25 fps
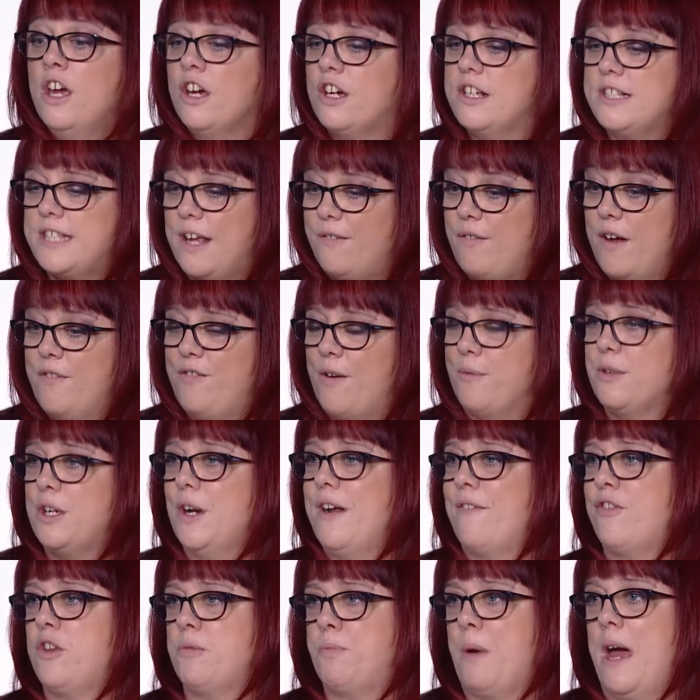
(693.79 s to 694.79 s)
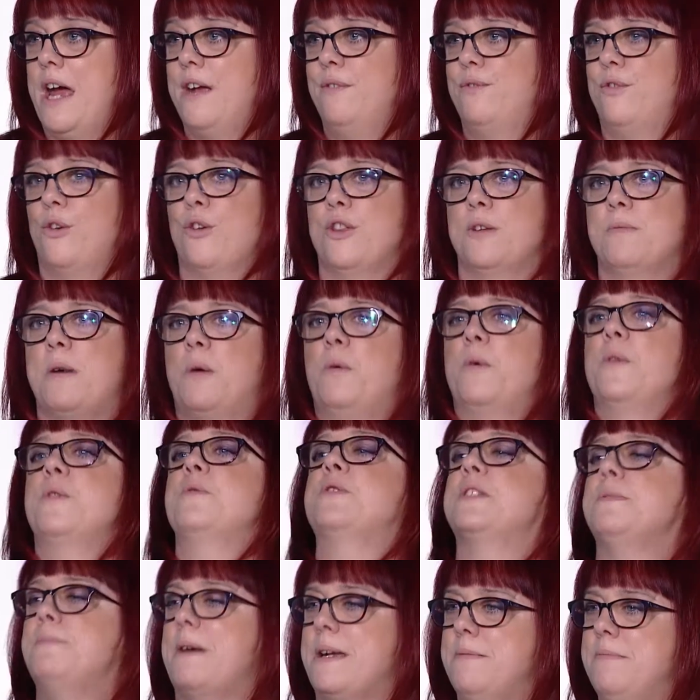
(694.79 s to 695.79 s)
Because if I'm going to have to pay for them, I want
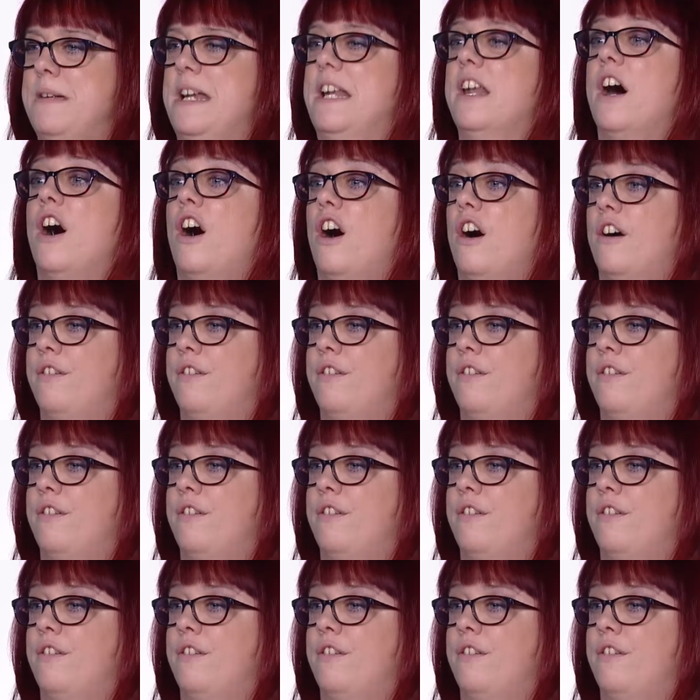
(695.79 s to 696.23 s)
them to make me laugh.